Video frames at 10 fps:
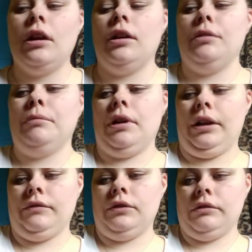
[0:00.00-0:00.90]
um, I
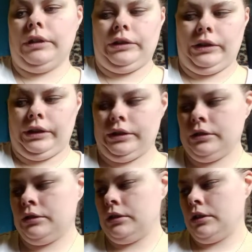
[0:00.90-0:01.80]
have no idea.
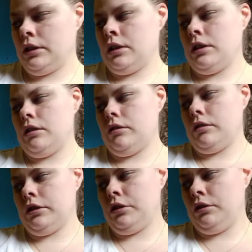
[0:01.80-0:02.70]

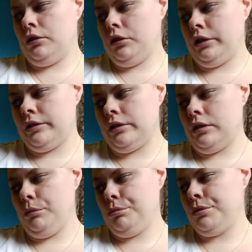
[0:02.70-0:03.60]
I can look it
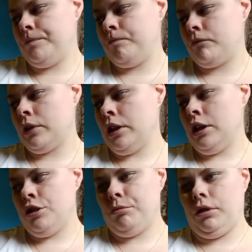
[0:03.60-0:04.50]
up.
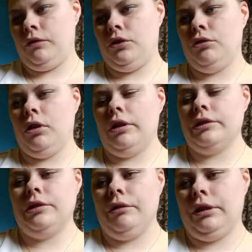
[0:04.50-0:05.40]
If you
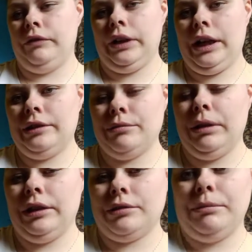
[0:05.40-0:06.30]
guys know anything as
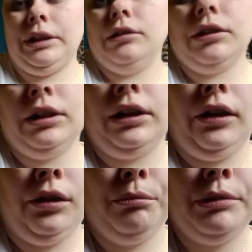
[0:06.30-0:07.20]
well as me looking it
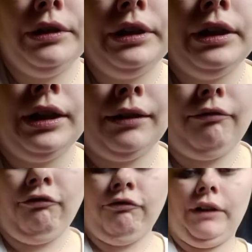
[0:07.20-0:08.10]
up,
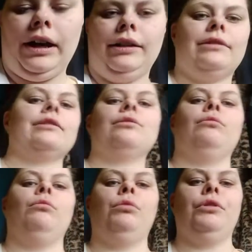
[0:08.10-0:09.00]
that
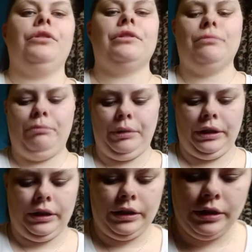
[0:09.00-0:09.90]
would
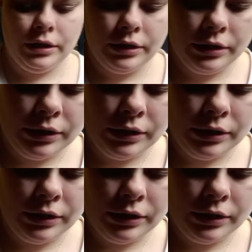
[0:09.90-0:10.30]
be